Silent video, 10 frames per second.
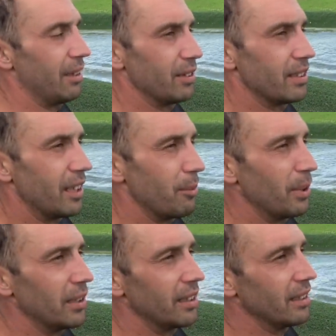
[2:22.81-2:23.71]
started
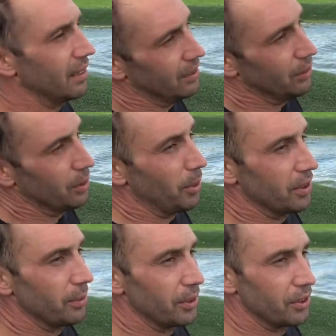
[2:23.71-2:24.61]
building as soon as
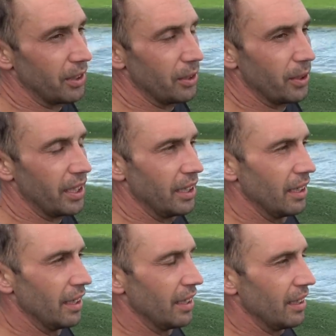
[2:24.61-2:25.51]
possible, straight away,
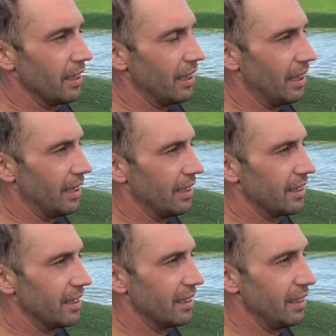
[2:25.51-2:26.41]
and
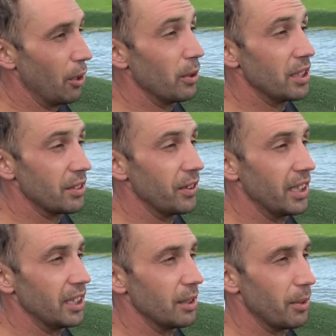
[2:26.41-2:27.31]
only just
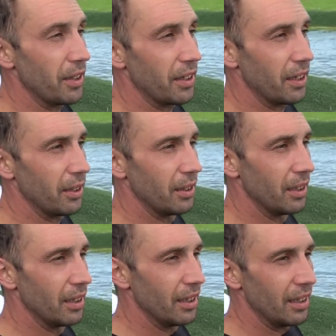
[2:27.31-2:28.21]
finished a month ago,
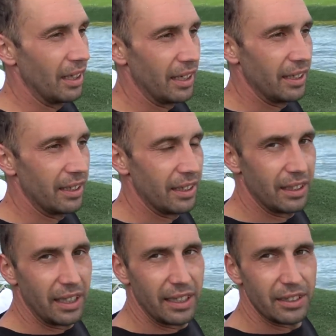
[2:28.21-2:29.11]
and
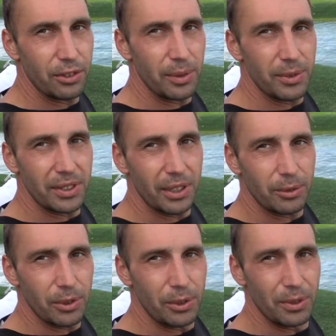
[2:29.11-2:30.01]
it's a dream
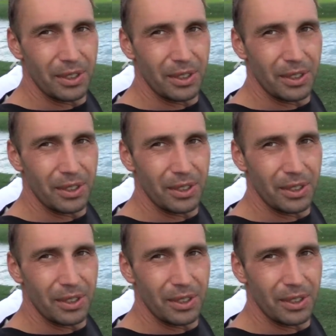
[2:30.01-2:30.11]
come true.